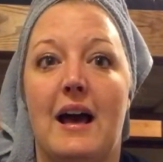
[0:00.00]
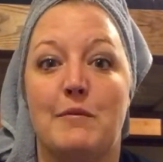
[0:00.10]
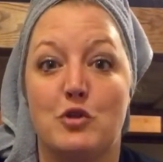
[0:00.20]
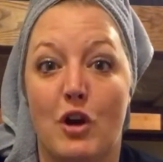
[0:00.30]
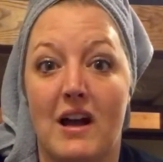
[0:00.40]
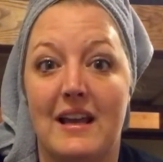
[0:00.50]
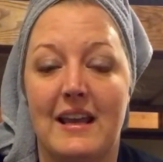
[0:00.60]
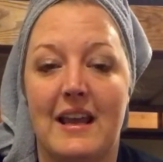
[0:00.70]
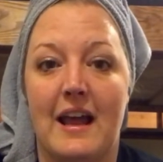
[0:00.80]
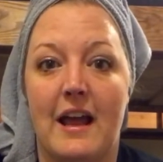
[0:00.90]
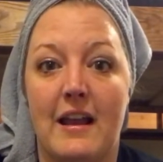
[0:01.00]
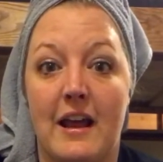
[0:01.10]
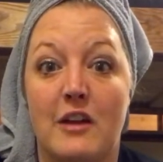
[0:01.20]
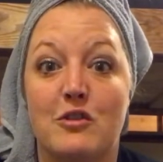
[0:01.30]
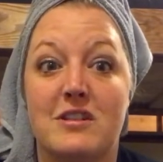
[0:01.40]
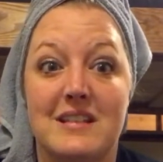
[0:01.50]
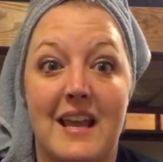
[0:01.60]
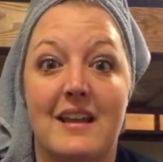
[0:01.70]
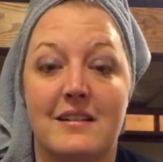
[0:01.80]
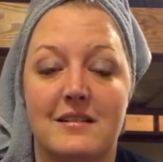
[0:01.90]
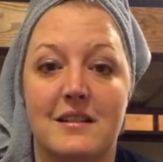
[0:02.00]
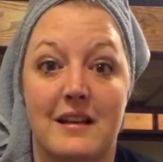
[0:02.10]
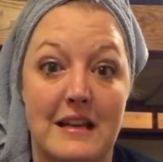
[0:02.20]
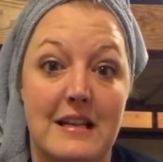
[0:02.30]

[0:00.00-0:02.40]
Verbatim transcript: I'm trying, and I, and I understand that it